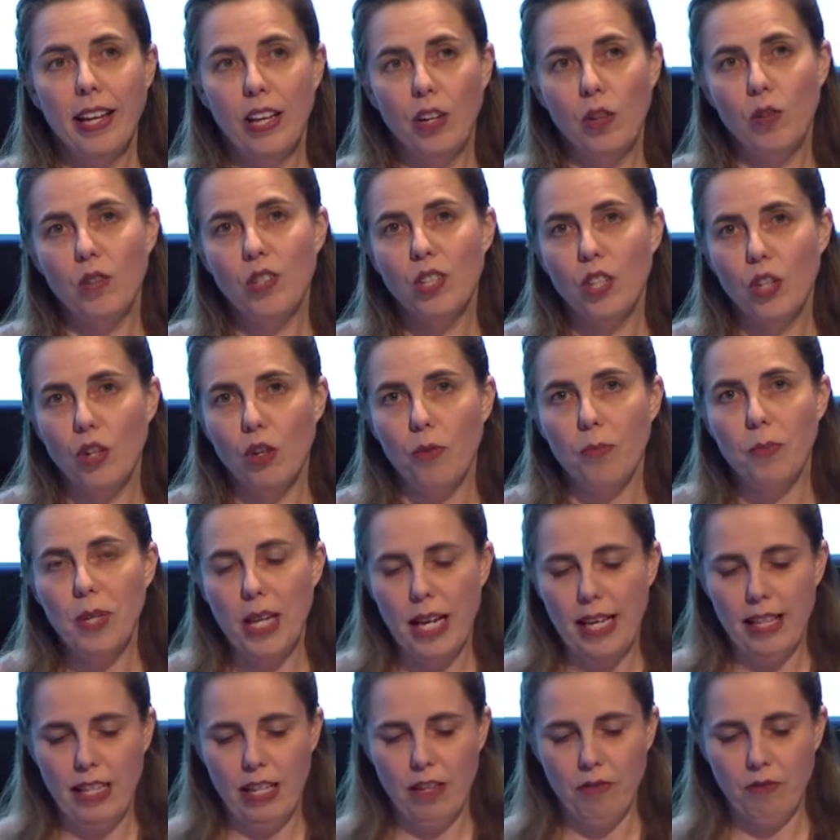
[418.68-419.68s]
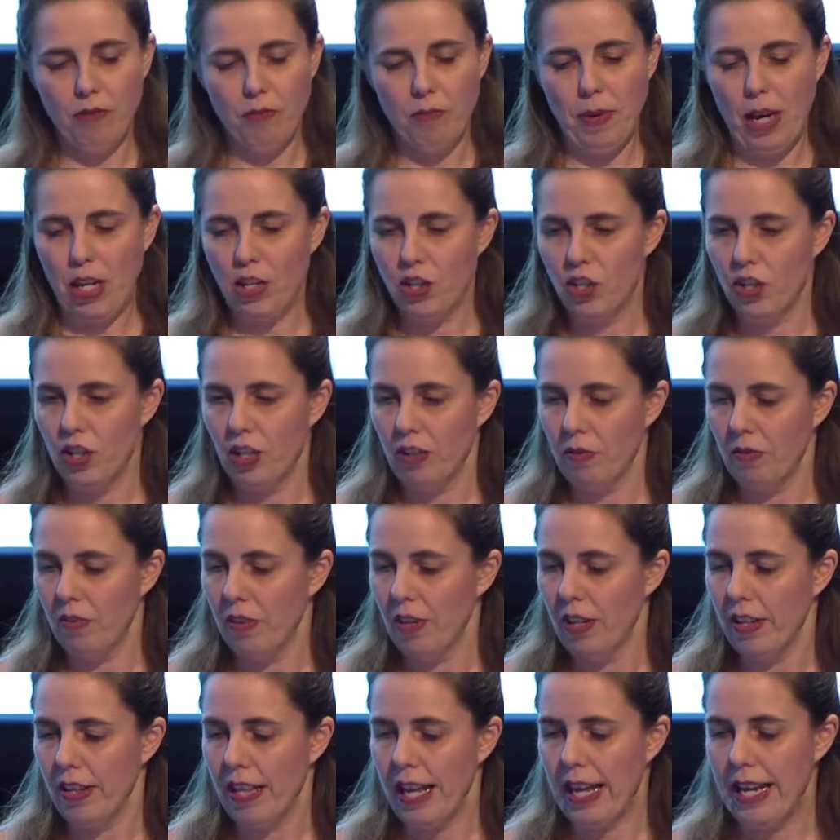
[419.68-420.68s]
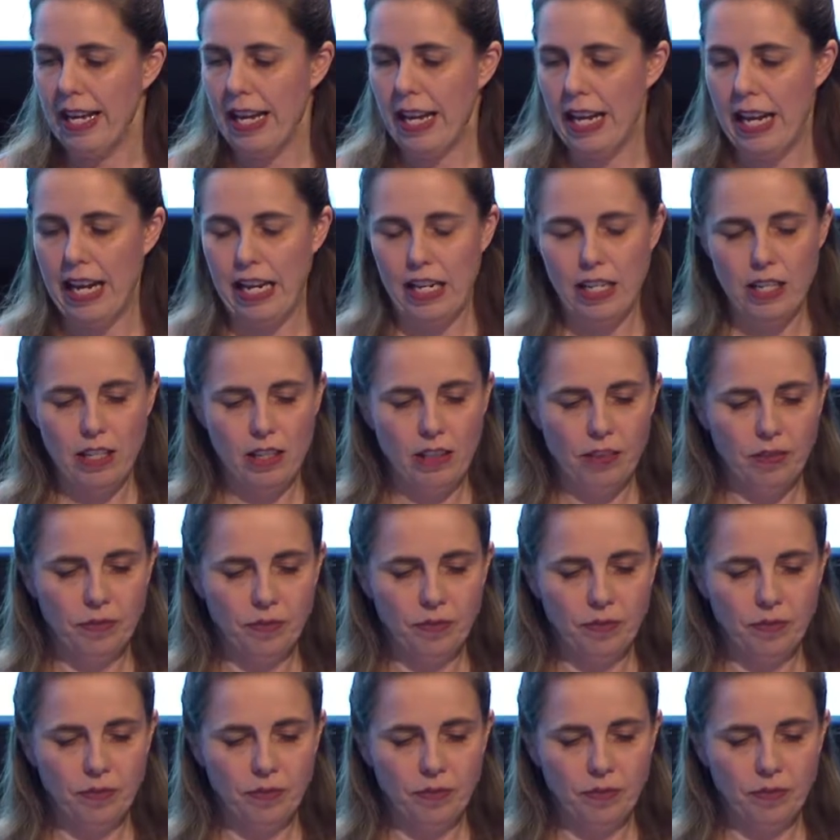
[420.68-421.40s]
can also obtain the information that they need.